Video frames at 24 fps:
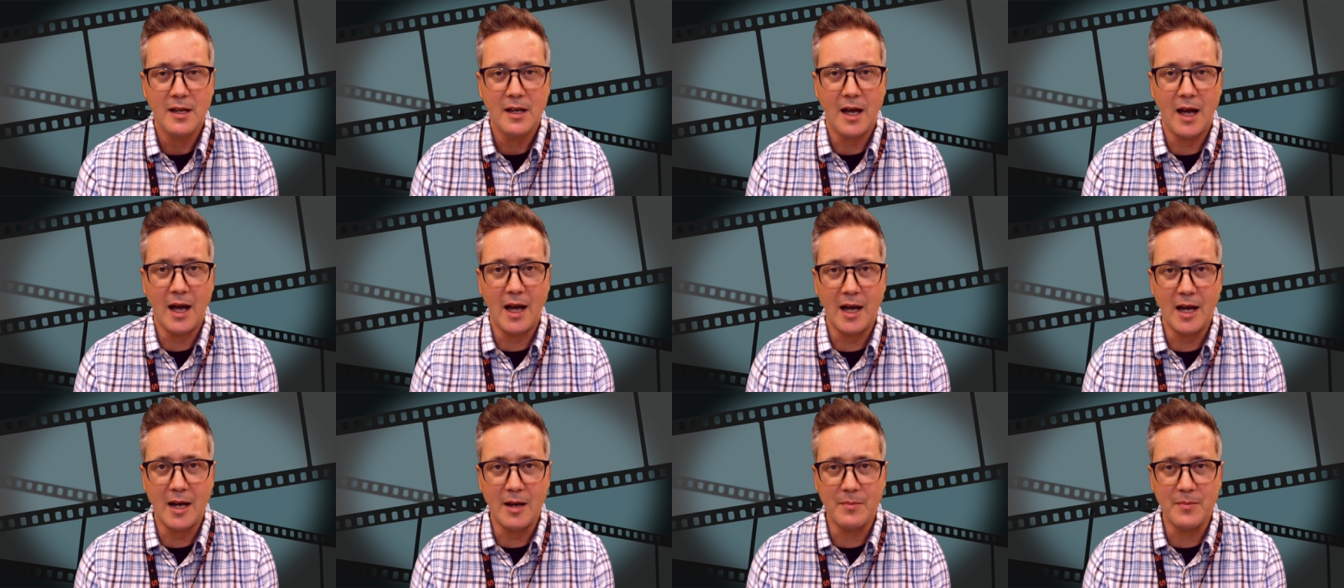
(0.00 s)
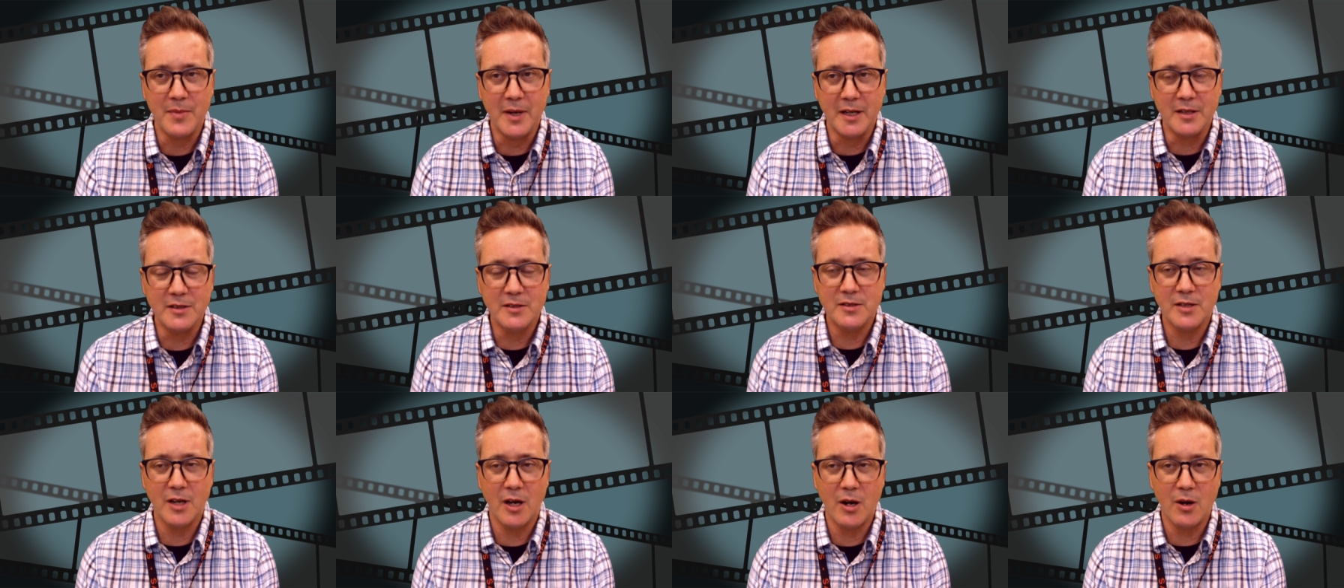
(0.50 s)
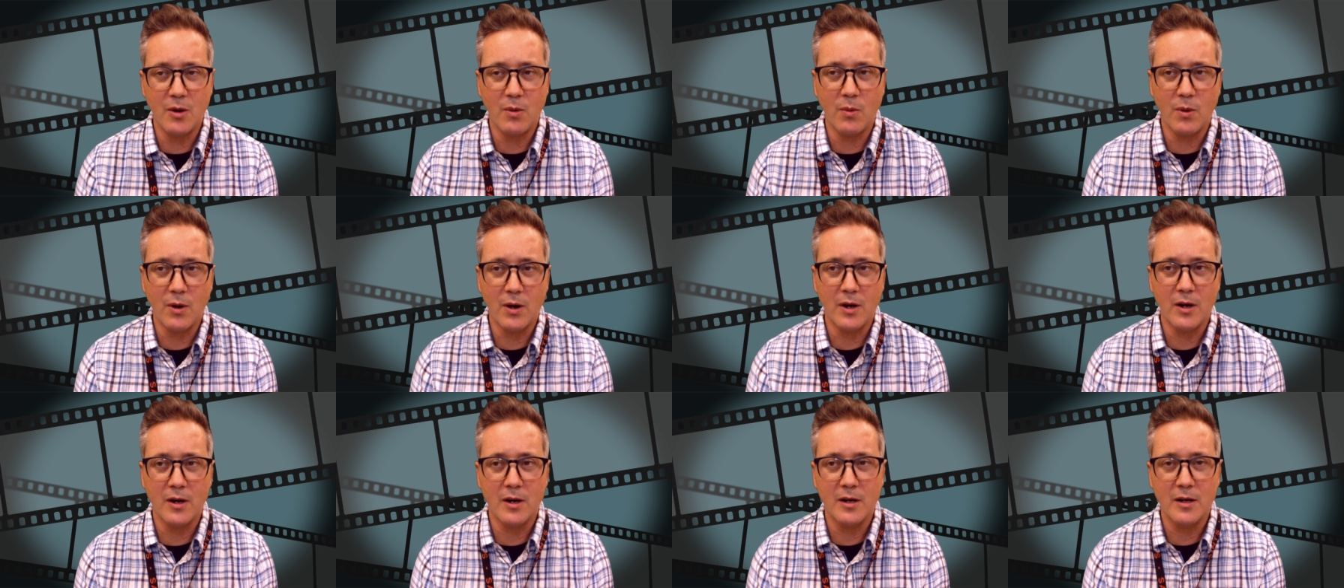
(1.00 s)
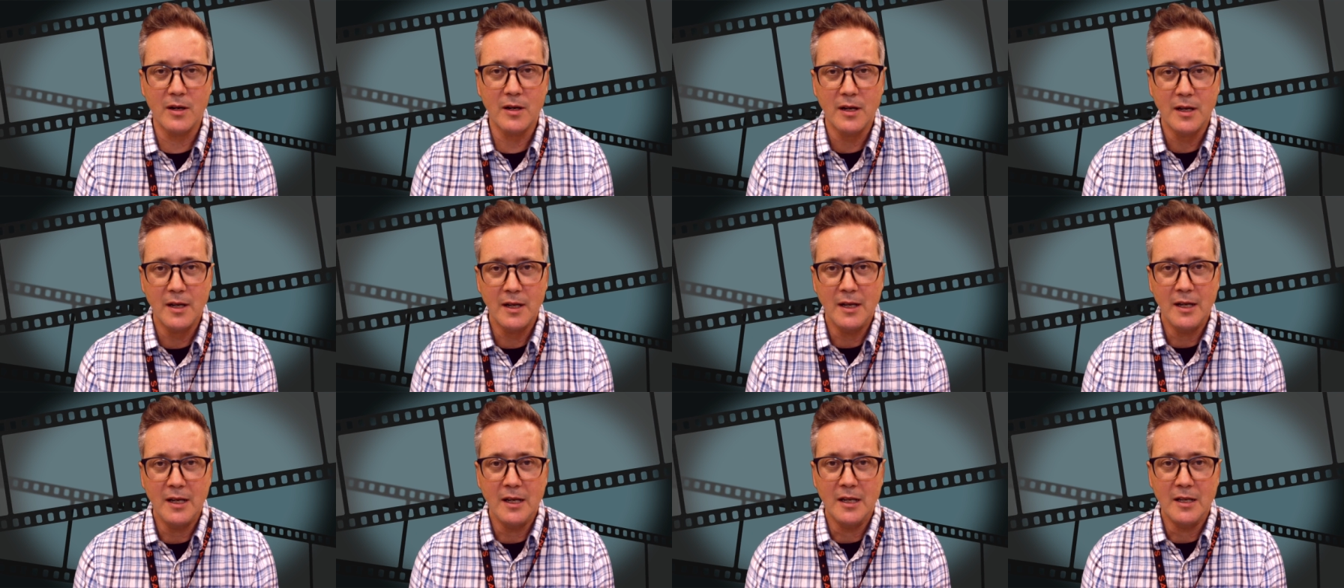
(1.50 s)
And so we're
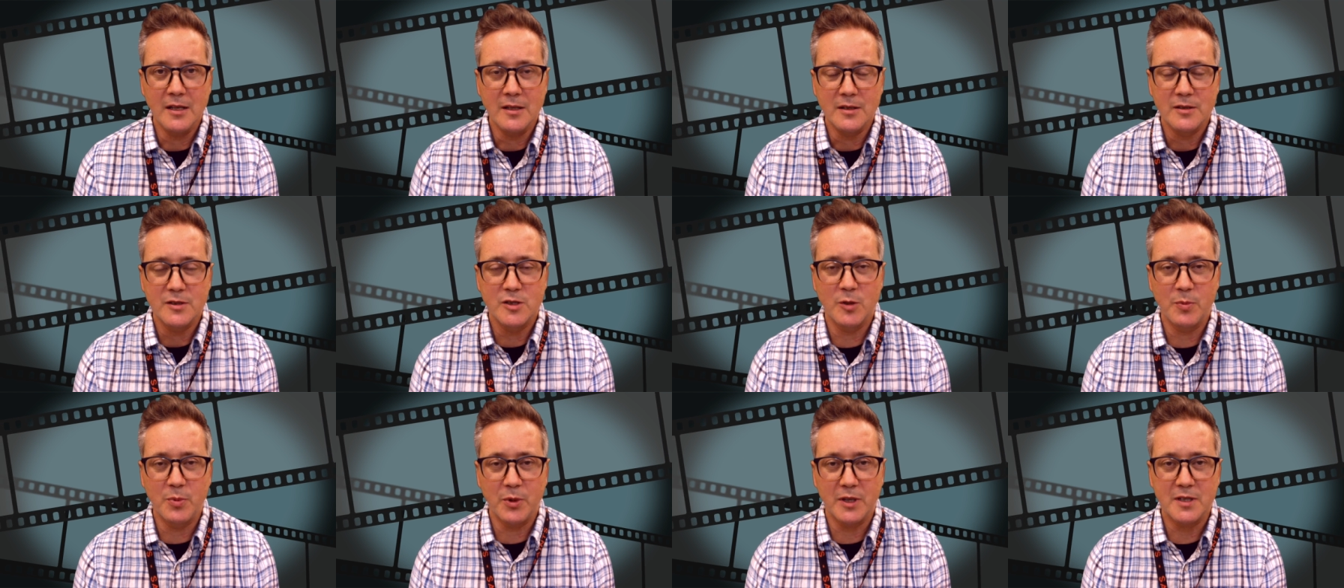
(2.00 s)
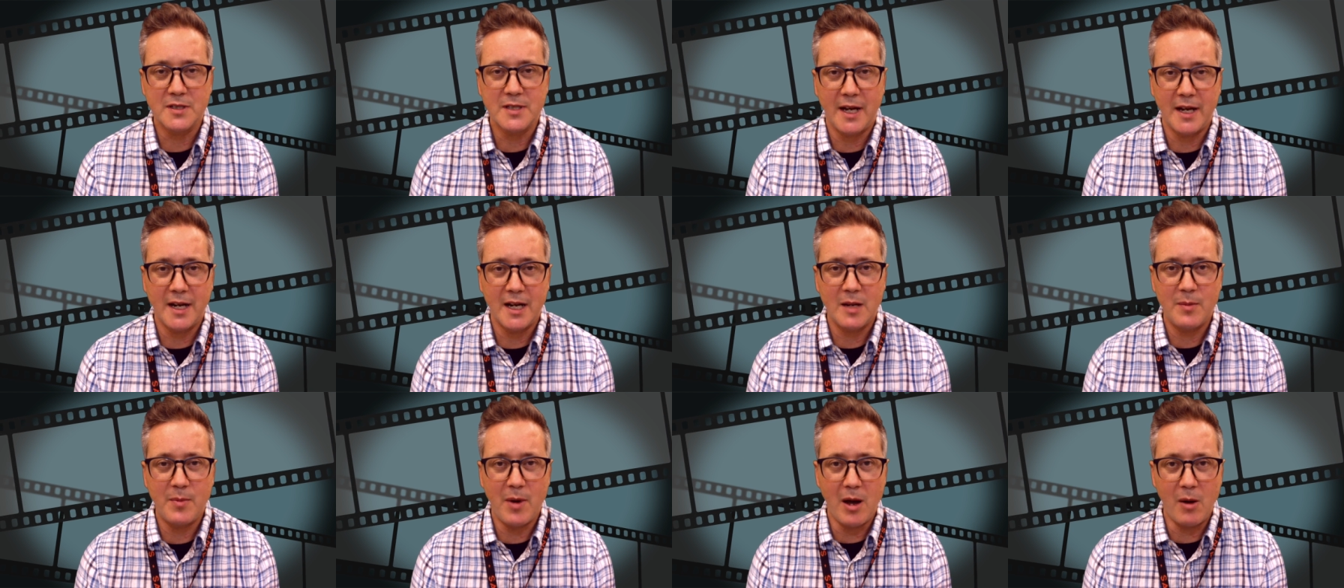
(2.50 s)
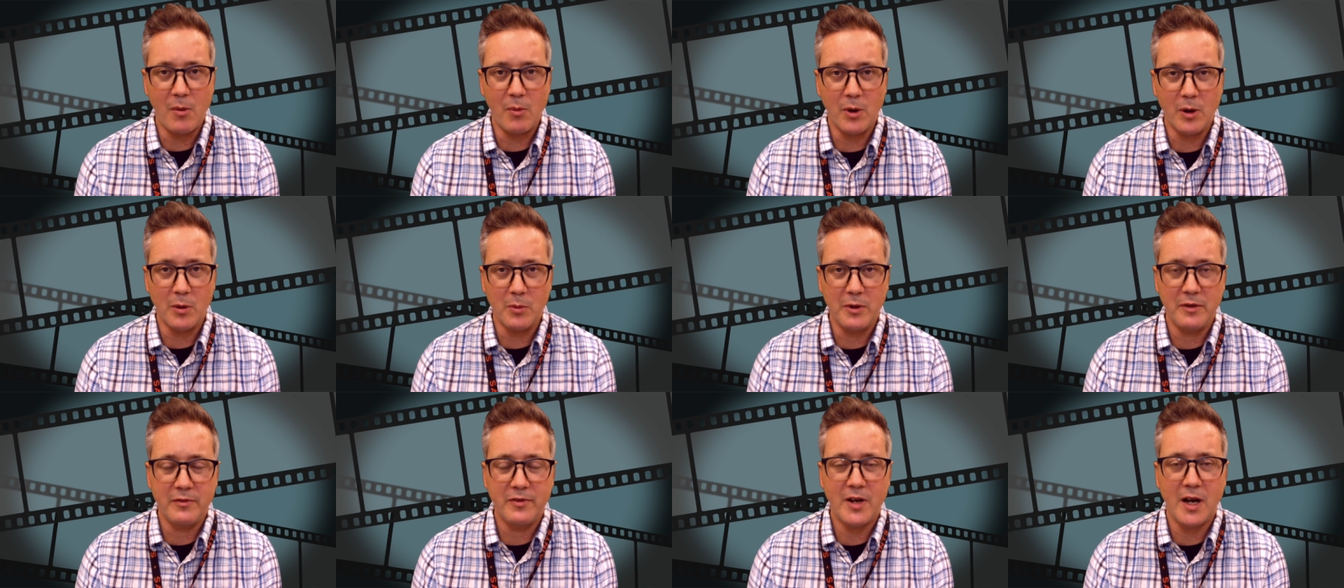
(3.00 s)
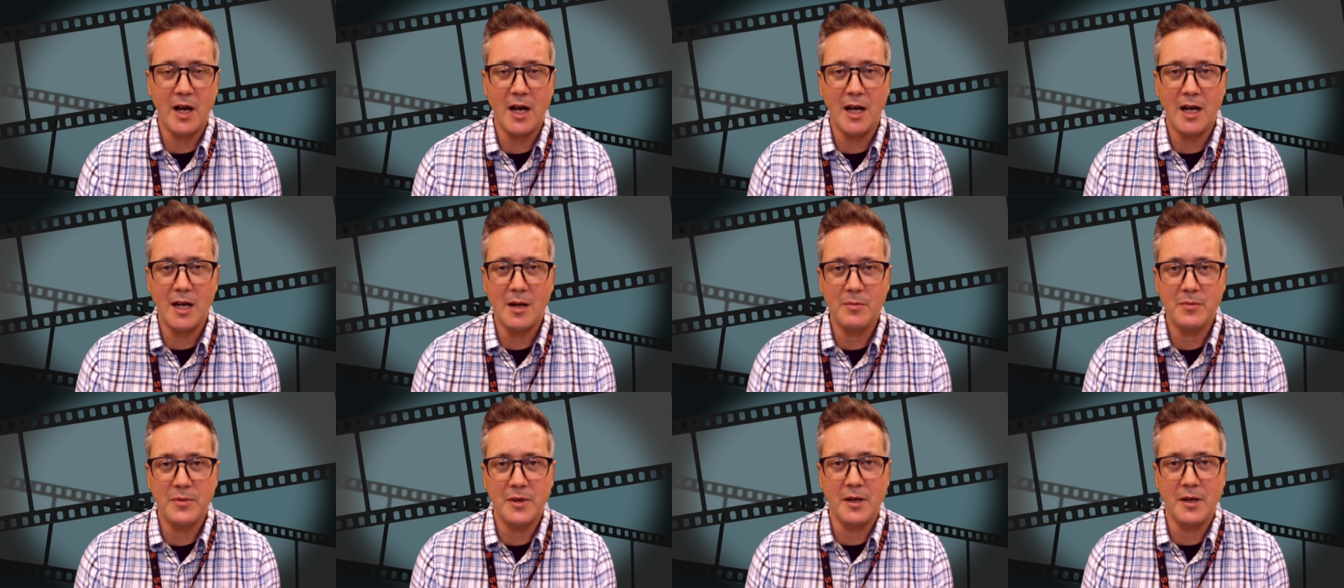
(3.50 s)
super excited about where we've come.